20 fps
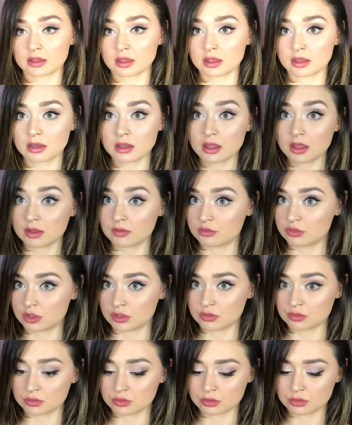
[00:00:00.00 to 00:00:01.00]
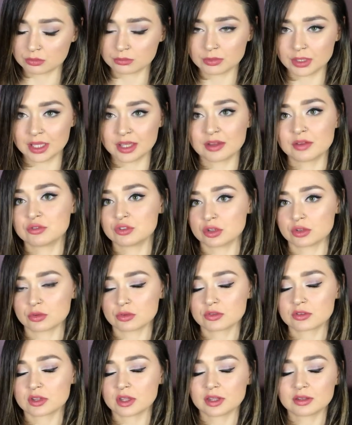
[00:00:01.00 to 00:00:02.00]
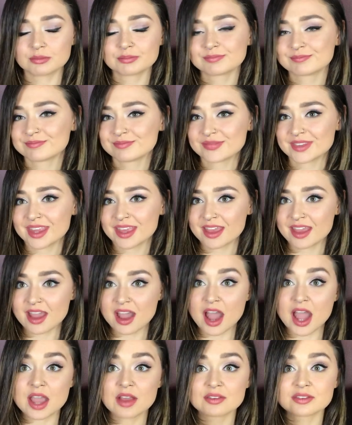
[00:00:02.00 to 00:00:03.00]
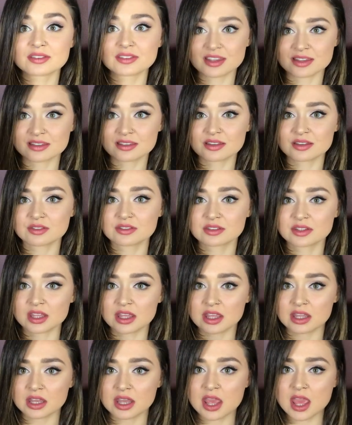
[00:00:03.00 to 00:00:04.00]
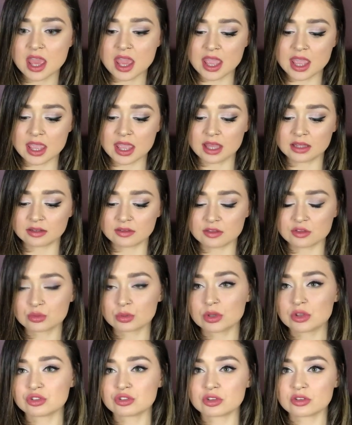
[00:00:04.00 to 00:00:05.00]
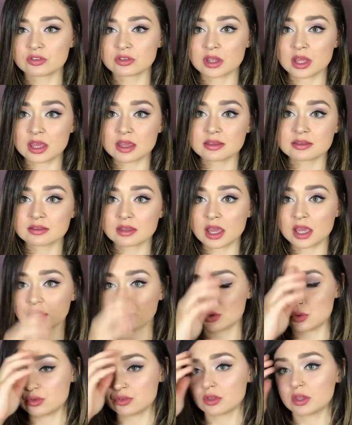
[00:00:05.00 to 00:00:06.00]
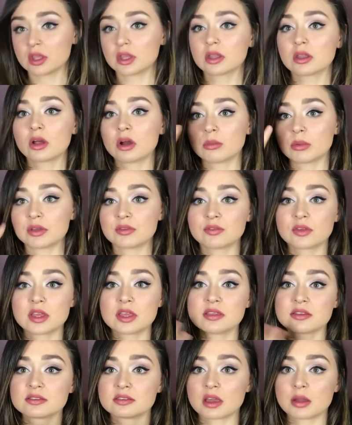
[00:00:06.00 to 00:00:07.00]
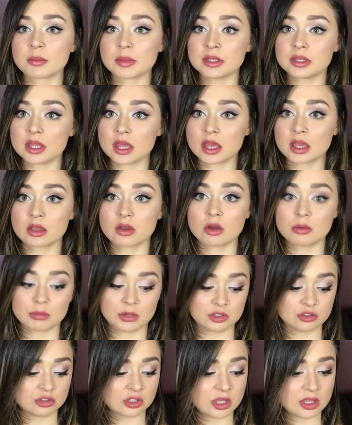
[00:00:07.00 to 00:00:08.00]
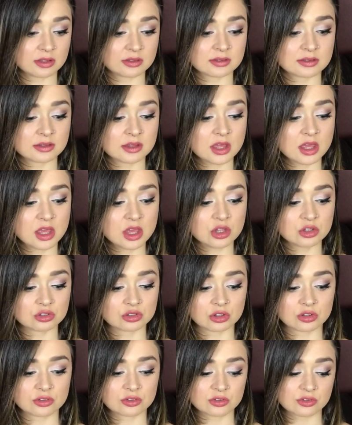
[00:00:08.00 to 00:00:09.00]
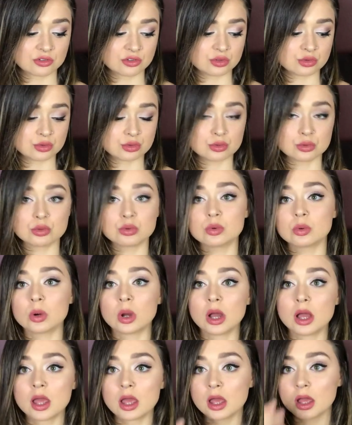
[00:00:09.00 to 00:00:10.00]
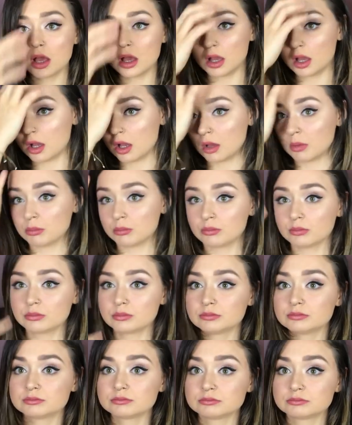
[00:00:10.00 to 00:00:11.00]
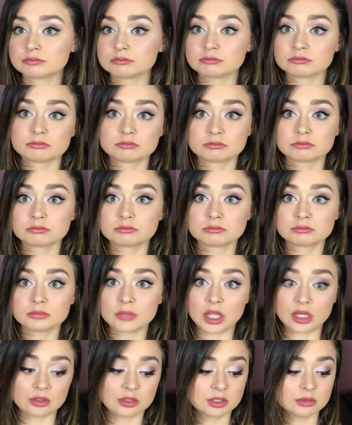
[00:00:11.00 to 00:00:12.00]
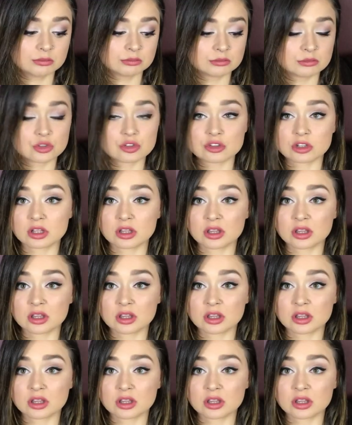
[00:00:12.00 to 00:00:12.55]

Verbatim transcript: again, I have gentle skin. I have sensitive skin, and this one is just nice. I use it on my face, down my neck, on my chest, just to, I don't know, just to